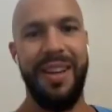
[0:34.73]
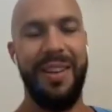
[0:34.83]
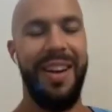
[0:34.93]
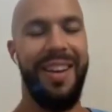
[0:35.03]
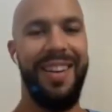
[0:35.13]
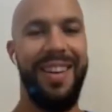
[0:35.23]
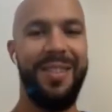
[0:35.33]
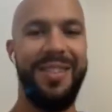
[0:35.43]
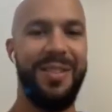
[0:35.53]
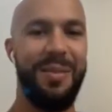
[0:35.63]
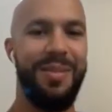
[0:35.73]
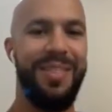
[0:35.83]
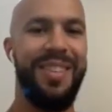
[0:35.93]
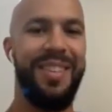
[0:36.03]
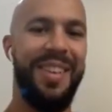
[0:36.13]
Okay, awesome.
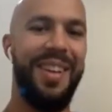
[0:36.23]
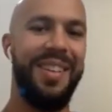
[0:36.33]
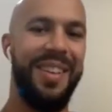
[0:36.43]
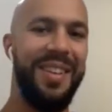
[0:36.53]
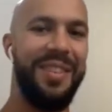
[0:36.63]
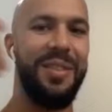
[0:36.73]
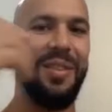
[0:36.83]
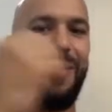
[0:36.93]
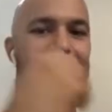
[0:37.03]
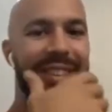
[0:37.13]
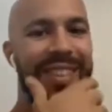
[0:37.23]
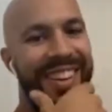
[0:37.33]
It's not too difficult.